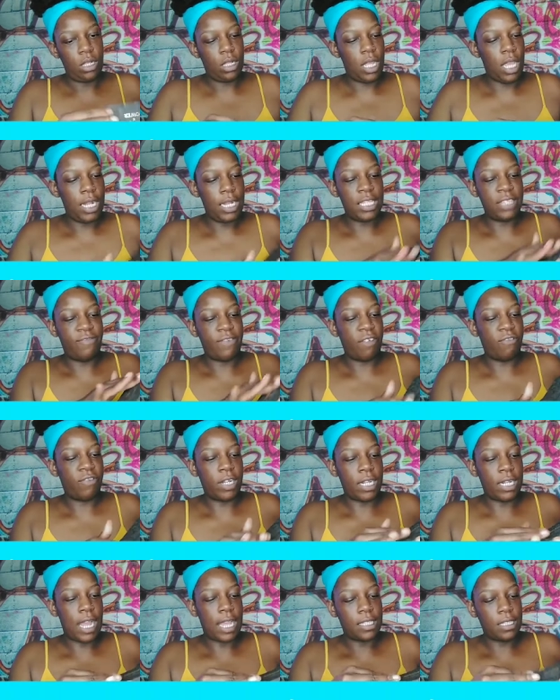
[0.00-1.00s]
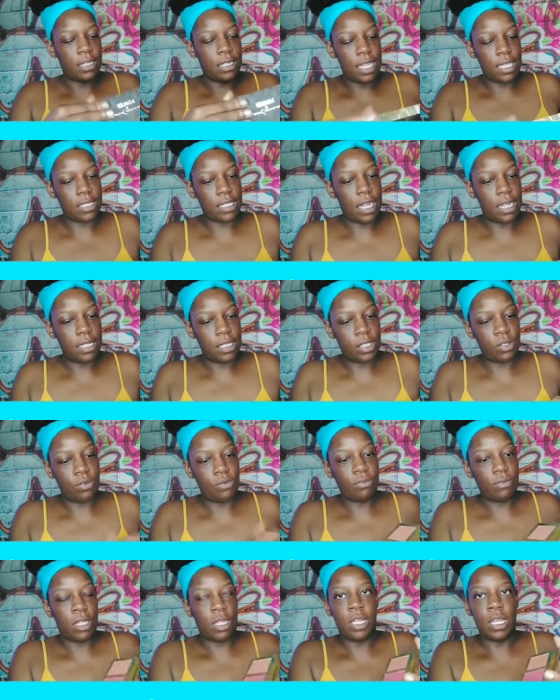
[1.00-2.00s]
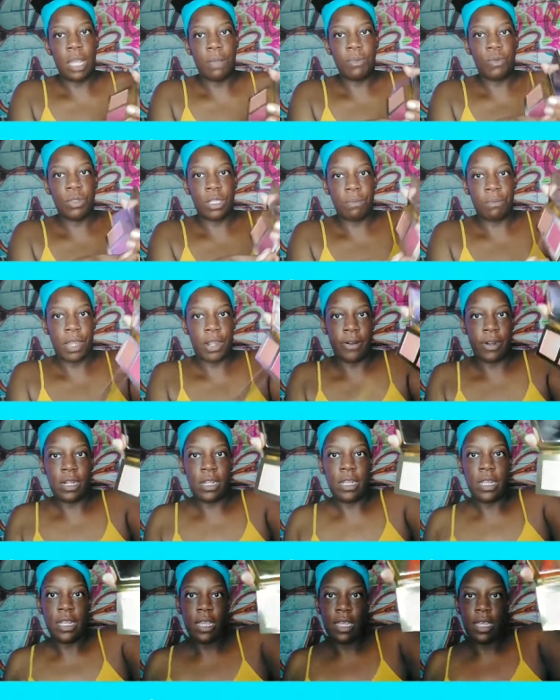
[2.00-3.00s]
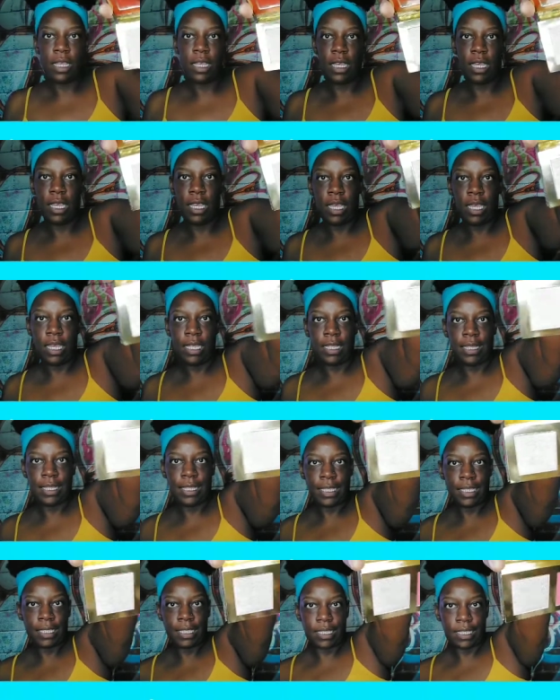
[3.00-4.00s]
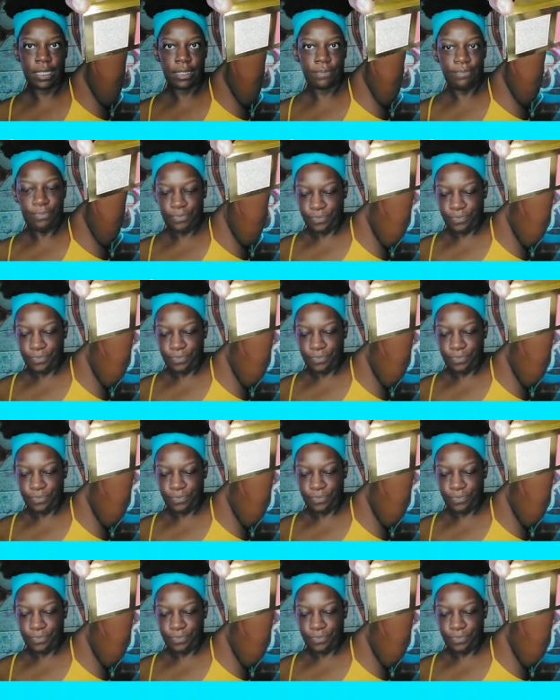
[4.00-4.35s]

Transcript: And it's velvety nice on that side too. And it comes with a mirror. And this is it.